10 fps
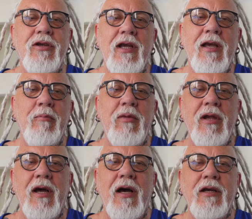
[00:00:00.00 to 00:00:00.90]
it can be
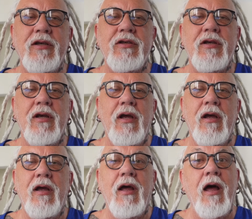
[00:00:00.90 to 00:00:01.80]
nice.
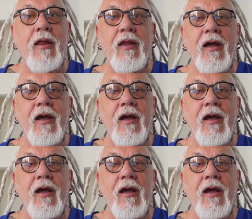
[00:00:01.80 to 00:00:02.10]
And there